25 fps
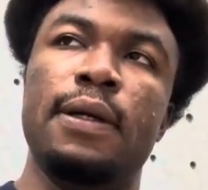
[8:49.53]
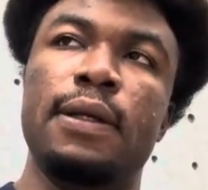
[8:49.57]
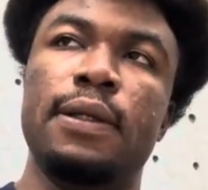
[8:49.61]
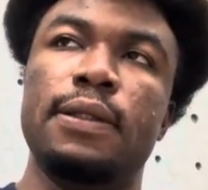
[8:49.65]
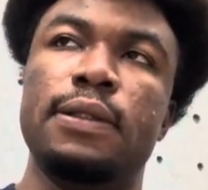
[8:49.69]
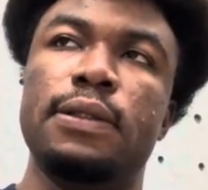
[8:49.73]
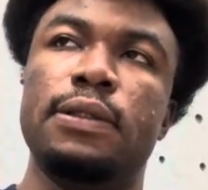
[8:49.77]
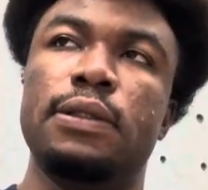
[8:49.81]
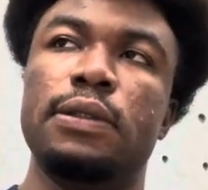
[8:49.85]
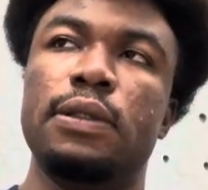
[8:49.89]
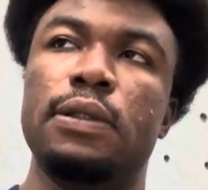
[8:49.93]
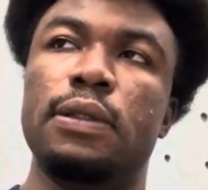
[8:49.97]

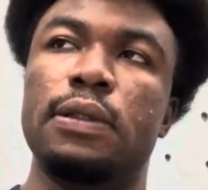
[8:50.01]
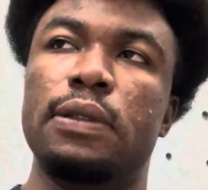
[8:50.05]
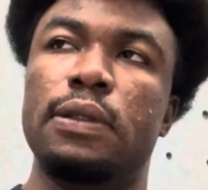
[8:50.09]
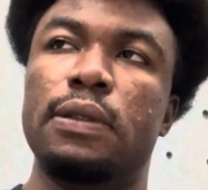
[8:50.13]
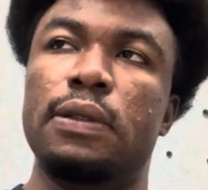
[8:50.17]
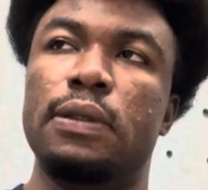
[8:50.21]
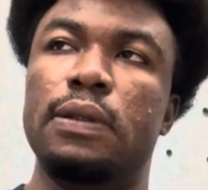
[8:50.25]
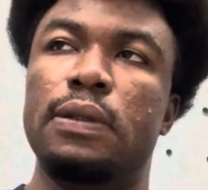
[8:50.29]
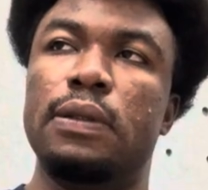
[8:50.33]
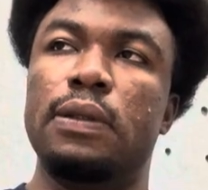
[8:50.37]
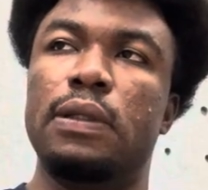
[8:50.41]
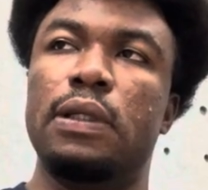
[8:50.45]

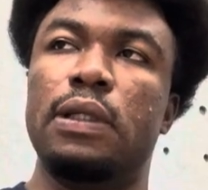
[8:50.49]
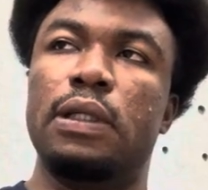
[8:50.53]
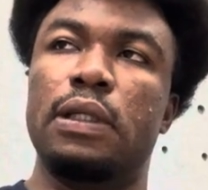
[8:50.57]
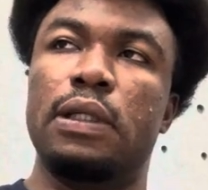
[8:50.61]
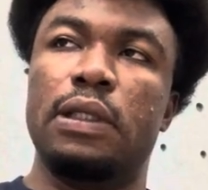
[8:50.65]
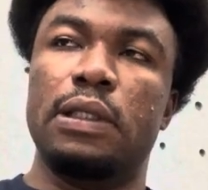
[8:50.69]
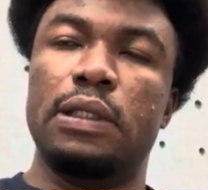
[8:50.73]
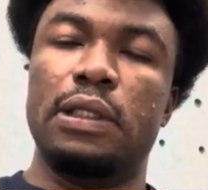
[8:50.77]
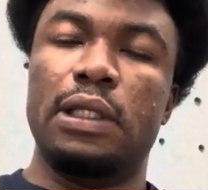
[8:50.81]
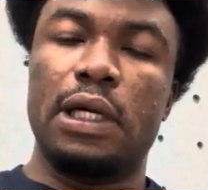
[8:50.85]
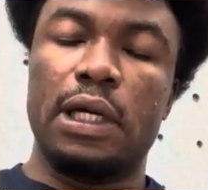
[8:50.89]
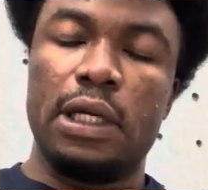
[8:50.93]
So
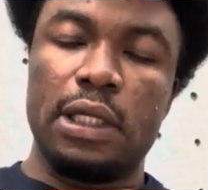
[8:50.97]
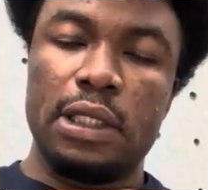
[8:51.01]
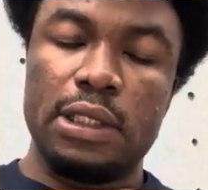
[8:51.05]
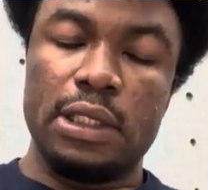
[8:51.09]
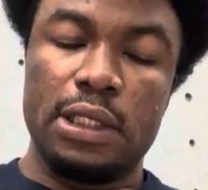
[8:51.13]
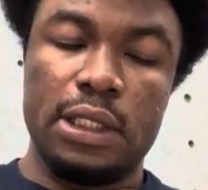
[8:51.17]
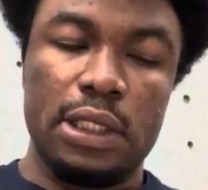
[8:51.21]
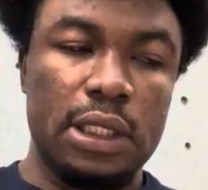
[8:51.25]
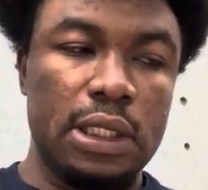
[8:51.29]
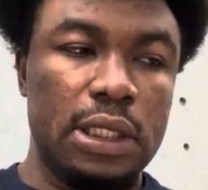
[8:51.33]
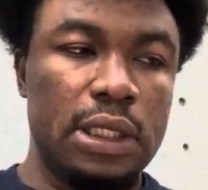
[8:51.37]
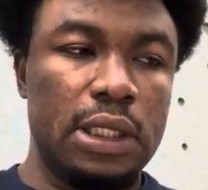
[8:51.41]
that is
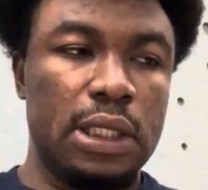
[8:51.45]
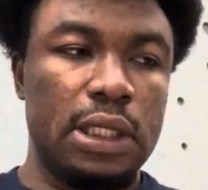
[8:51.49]
it.